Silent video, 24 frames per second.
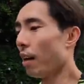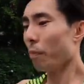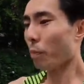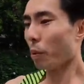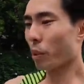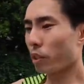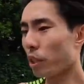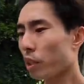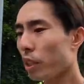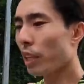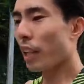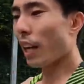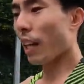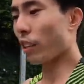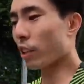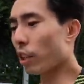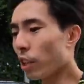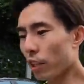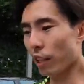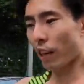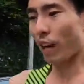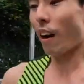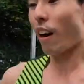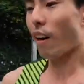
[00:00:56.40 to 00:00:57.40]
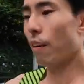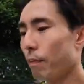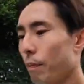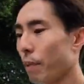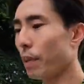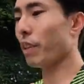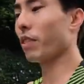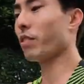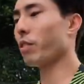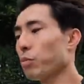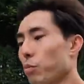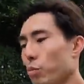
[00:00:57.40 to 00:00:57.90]
Personally, I thought the half
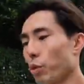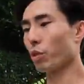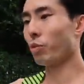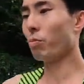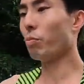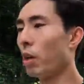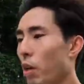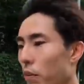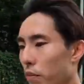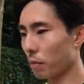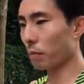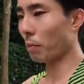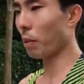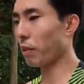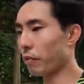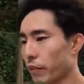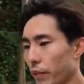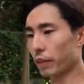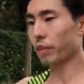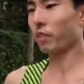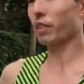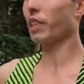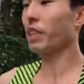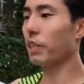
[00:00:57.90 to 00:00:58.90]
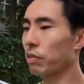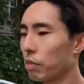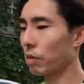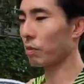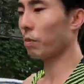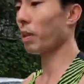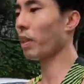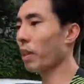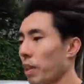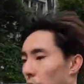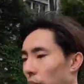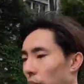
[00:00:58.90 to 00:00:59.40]
marathon was more of a perfect race for me.